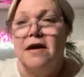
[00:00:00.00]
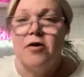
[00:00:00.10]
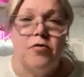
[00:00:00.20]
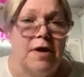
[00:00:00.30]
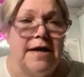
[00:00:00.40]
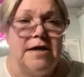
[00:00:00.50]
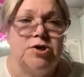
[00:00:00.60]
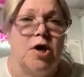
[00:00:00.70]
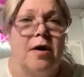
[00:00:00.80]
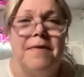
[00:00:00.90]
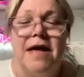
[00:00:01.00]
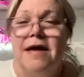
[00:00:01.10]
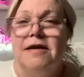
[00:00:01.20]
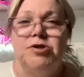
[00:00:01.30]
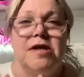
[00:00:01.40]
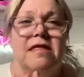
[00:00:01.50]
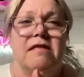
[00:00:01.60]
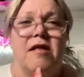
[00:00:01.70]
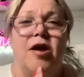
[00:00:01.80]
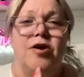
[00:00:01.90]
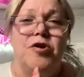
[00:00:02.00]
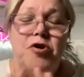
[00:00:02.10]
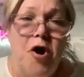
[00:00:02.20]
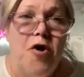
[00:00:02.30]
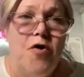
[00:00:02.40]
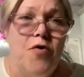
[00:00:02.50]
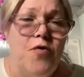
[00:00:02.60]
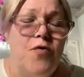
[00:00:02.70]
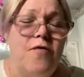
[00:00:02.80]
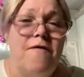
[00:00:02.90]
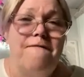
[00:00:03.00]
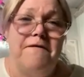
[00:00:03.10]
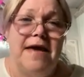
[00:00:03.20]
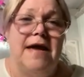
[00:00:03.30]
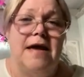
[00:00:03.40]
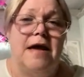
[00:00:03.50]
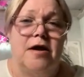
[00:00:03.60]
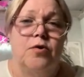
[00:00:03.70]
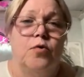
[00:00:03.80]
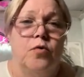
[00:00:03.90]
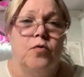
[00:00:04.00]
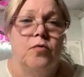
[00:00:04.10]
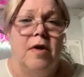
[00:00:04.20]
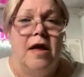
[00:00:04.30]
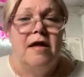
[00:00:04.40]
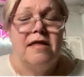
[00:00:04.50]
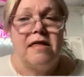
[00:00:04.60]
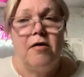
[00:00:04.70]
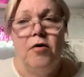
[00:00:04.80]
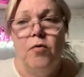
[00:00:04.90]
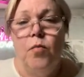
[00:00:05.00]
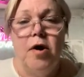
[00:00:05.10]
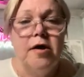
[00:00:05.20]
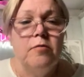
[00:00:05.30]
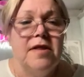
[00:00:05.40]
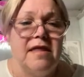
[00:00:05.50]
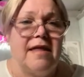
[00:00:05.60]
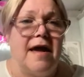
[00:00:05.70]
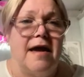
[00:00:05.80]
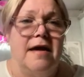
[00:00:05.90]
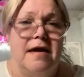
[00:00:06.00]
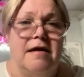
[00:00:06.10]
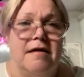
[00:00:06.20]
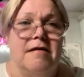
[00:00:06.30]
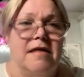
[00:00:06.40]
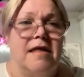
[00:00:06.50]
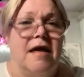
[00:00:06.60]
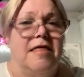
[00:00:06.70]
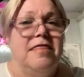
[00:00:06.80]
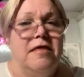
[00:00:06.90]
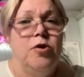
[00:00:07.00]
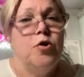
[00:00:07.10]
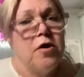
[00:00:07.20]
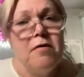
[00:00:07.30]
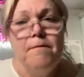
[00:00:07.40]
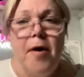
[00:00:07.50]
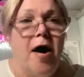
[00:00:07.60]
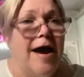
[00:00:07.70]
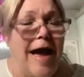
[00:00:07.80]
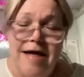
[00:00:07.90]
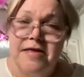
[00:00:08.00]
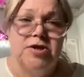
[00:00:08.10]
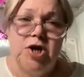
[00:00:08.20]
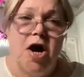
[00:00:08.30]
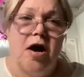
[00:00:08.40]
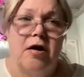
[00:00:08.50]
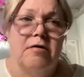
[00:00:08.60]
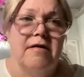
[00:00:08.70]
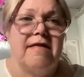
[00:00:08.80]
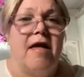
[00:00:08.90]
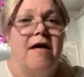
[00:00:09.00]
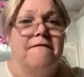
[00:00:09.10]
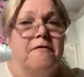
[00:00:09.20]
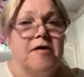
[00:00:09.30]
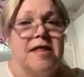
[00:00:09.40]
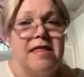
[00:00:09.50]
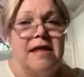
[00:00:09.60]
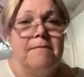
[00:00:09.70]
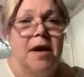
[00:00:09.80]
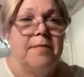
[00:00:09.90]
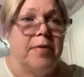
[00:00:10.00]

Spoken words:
the acrylic top, just no flair at all. So what I would say is you can buy other tiles for a similar